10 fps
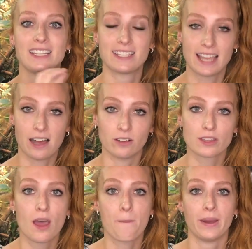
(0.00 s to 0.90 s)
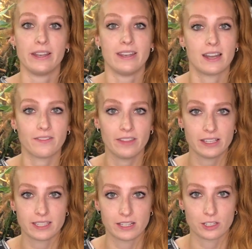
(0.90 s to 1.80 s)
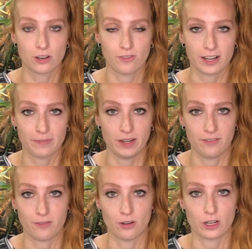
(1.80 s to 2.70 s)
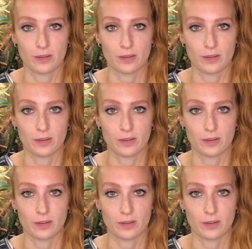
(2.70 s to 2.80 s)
sells, but none of these things are recommended for a